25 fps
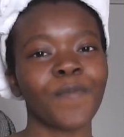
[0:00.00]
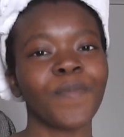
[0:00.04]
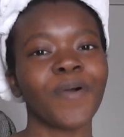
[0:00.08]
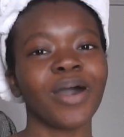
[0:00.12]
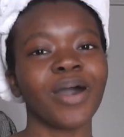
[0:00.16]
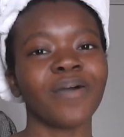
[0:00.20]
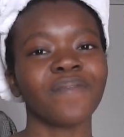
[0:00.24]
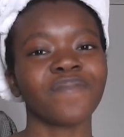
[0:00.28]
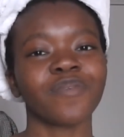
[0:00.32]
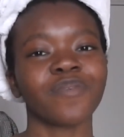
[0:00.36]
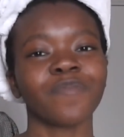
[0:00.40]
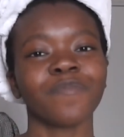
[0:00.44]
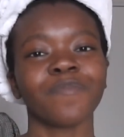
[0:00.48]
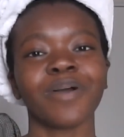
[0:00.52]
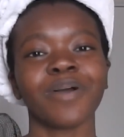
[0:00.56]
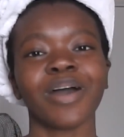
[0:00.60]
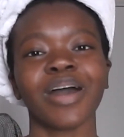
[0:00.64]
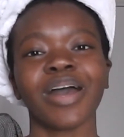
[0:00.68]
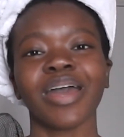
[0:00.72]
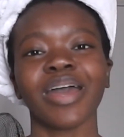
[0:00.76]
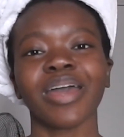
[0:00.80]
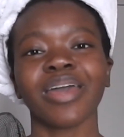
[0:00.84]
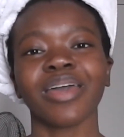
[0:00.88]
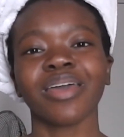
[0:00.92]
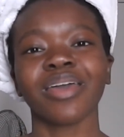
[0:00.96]
But from
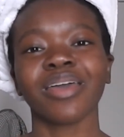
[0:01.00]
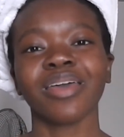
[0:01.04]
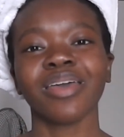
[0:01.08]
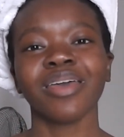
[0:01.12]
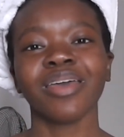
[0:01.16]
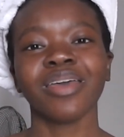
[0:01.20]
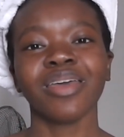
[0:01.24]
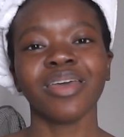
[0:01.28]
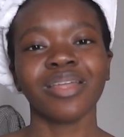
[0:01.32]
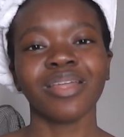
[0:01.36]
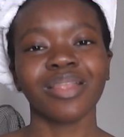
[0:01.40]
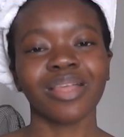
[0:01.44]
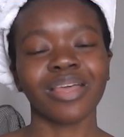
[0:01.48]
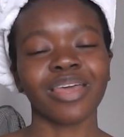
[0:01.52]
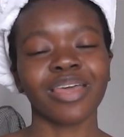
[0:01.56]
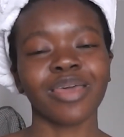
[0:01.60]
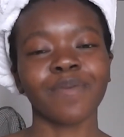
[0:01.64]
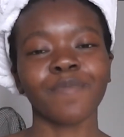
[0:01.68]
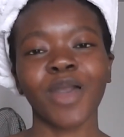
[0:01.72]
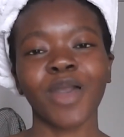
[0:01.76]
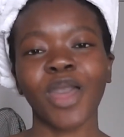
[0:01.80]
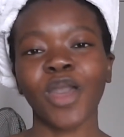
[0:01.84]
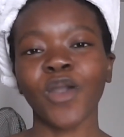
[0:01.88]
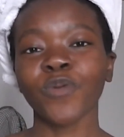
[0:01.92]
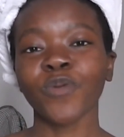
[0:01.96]
my, like
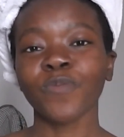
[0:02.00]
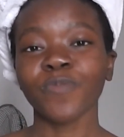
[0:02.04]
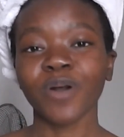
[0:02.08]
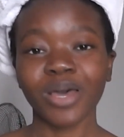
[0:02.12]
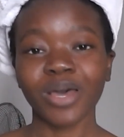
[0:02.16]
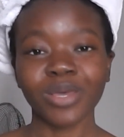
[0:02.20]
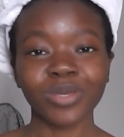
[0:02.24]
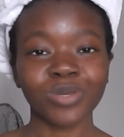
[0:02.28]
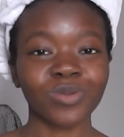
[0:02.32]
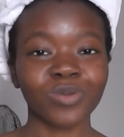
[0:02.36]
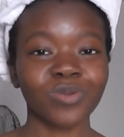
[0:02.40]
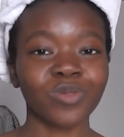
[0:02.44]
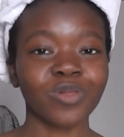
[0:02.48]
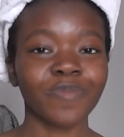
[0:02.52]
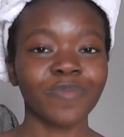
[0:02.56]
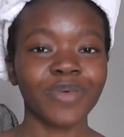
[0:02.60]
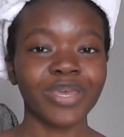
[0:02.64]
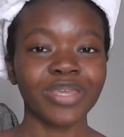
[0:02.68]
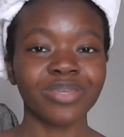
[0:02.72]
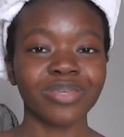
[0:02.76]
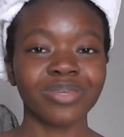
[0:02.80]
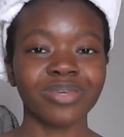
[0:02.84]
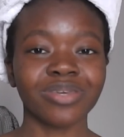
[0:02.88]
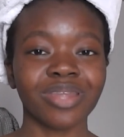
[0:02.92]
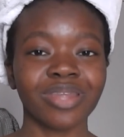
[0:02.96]
in my own personal
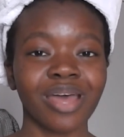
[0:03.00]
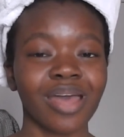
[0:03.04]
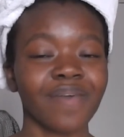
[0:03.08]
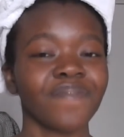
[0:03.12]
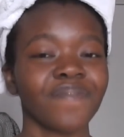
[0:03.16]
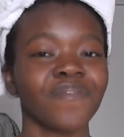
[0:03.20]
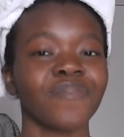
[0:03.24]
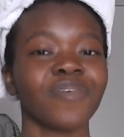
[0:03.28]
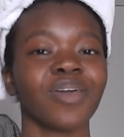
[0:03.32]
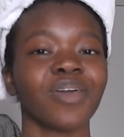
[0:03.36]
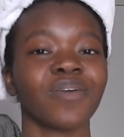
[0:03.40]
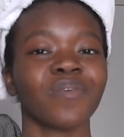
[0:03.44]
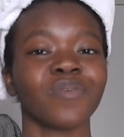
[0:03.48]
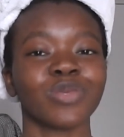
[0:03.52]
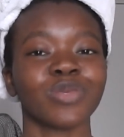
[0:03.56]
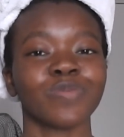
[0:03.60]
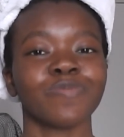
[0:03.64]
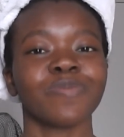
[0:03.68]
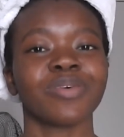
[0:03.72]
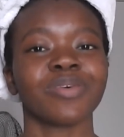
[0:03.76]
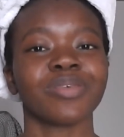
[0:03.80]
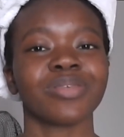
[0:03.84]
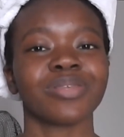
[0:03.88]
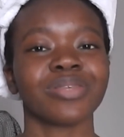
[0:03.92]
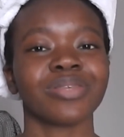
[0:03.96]
opinion, I feel that
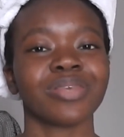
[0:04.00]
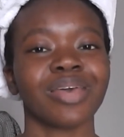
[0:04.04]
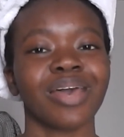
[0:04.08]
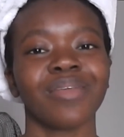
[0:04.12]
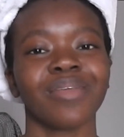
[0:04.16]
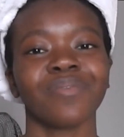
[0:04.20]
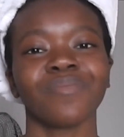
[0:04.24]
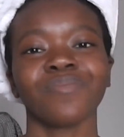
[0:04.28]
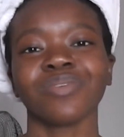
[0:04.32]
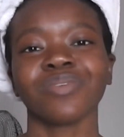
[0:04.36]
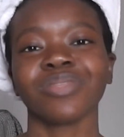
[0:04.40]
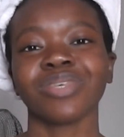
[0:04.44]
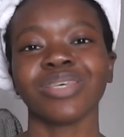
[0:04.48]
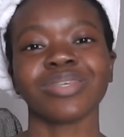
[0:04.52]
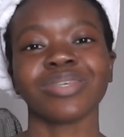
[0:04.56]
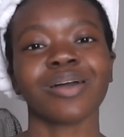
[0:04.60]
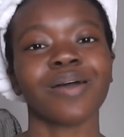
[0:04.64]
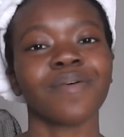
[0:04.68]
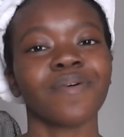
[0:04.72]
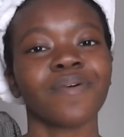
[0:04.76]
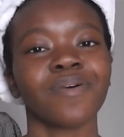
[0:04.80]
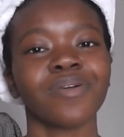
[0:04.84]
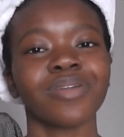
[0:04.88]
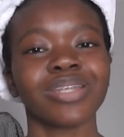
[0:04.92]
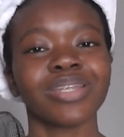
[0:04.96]
Christmas and all of these
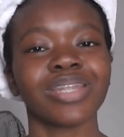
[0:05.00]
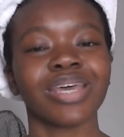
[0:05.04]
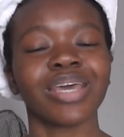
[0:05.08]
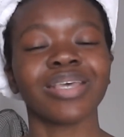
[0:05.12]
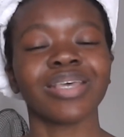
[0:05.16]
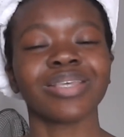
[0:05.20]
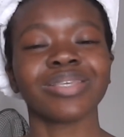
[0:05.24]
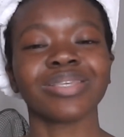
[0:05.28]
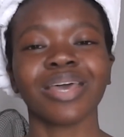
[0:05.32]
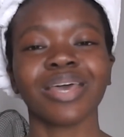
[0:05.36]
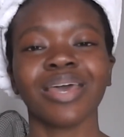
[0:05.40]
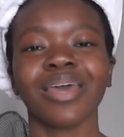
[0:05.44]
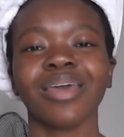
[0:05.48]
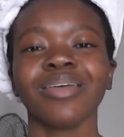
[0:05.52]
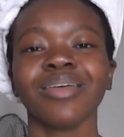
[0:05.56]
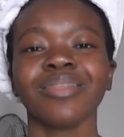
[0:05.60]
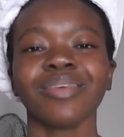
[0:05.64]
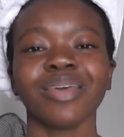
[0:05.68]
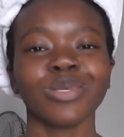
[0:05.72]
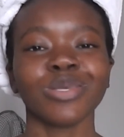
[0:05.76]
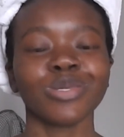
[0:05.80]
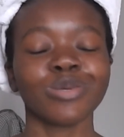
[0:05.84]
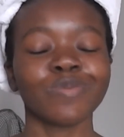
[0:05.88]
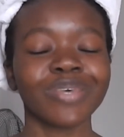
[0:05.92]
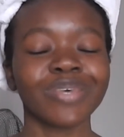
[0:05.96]
other holidays,
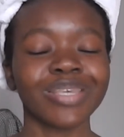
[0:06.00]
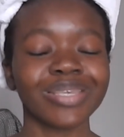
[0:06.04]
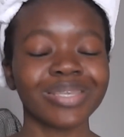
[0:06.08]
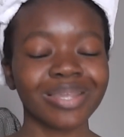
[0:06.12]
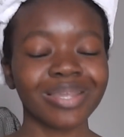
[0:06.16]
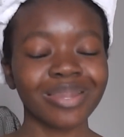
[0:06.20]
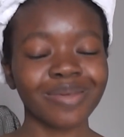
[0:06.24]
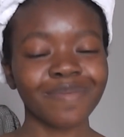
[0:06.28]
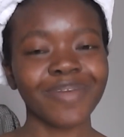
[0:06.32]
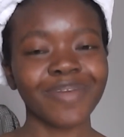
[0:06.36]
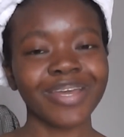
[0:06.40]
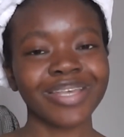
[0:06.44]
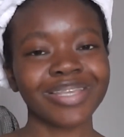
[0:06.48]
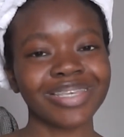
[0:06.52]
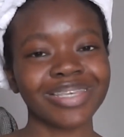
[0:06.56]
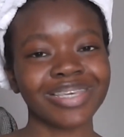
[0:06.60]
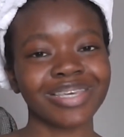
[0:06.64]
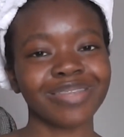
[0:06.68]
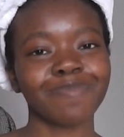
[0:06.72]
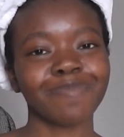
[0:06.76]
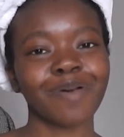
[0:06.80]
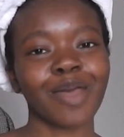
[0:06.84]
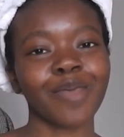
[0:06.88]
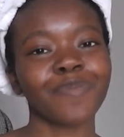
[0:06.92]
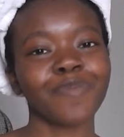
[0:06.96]
they should be
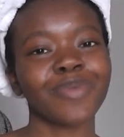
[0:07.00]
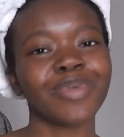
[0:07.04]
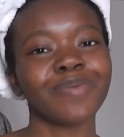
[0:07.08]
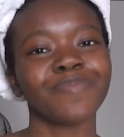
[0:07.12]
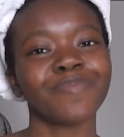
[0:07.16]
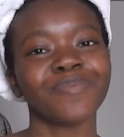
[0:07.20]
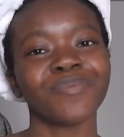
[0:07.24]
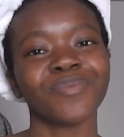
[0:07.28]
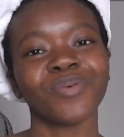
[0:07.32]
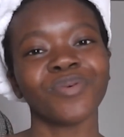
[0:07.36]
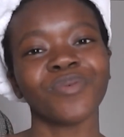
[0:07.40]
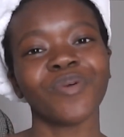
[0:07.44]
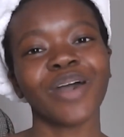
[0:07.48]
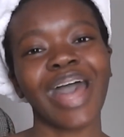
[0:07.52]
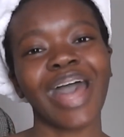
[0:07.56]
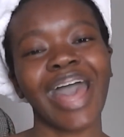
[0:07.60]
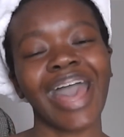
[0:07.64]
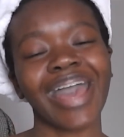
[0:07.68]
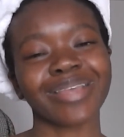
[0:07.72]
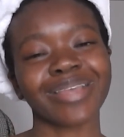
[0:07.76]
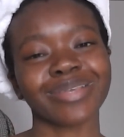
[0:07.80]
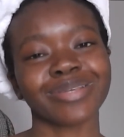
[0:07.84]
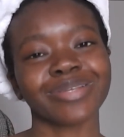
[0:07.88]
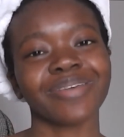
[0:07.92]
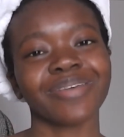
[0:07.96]
celebrated by people who are
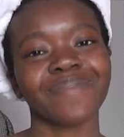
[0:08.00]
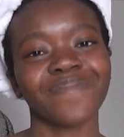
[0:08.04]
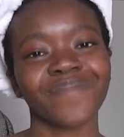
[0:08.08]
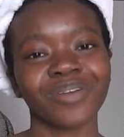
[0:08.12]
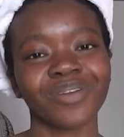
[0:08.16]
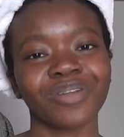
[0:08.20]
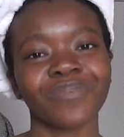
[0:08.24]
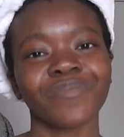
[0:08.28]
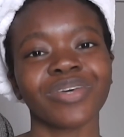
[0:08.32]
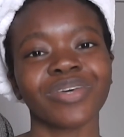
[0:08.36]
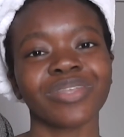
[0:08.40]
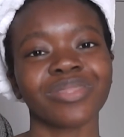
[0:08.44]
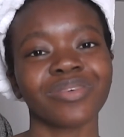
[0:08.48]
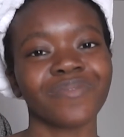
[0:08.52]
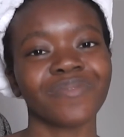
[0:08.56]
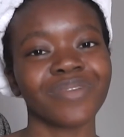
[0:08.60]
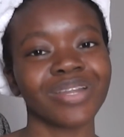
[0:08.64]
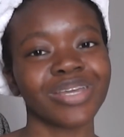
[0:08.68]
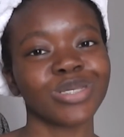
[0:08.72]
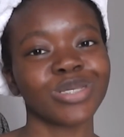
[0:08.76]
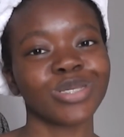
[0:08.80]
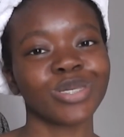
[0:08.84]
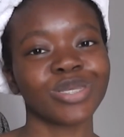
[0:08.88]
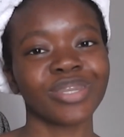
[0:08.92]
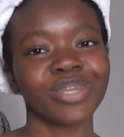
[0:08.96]
actually following the
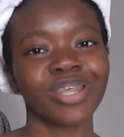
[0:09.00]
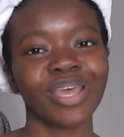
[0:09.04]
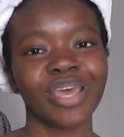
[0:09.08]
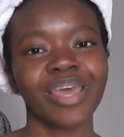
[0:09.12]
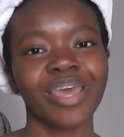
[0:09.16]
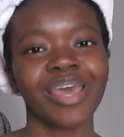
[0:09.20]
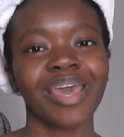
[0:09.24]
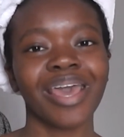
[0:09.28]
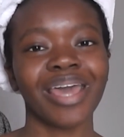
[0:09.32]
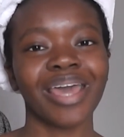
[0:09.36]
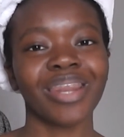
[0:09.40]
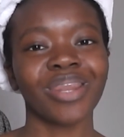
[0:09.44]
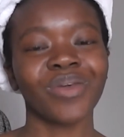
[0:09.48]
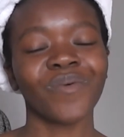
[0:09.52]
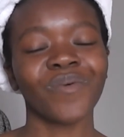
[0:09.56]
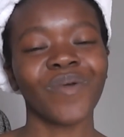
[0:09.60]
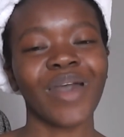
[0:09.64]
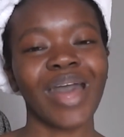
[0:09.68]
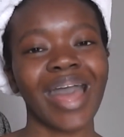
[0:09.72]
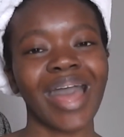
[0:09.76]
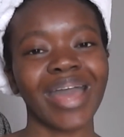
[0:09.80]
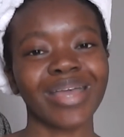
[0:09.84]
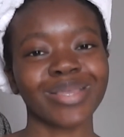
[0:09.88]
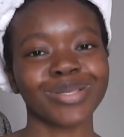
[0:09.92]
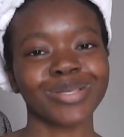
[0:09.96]
religion and who
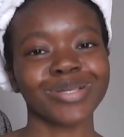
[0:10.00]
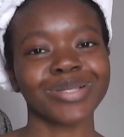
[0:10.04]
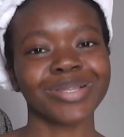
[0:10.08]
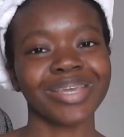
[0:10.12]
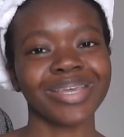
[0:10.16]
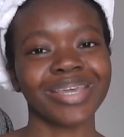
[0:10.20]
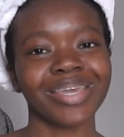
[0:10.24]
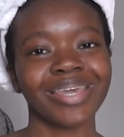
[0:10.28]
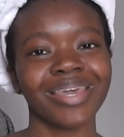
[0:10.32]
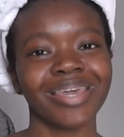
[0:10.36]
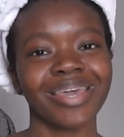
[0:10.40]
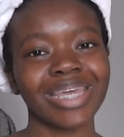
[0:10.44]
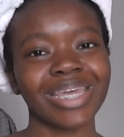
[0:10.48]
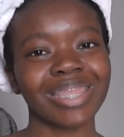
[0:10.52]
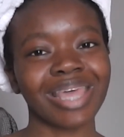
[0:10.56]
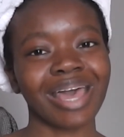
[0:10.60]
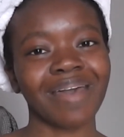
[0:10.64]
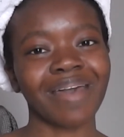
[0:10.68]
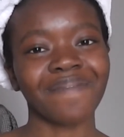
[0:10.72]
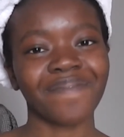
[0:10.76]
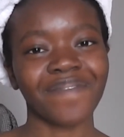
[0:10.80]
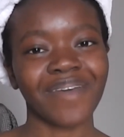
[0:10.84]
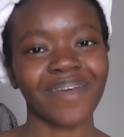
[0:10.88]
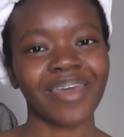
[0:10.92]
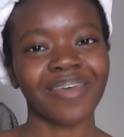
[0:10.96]
are actually in
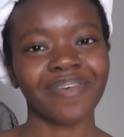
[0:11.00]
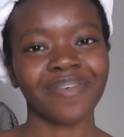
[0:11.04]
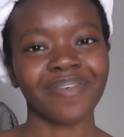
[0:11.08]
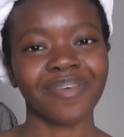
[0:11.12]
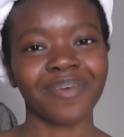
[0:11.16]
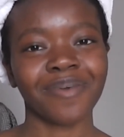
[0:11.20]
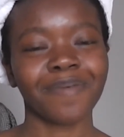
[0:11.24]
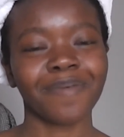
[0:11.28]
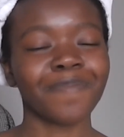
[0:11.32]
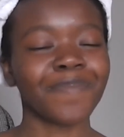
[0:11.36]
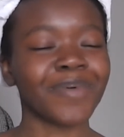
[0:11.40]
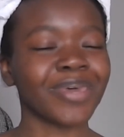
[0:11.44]
that faith.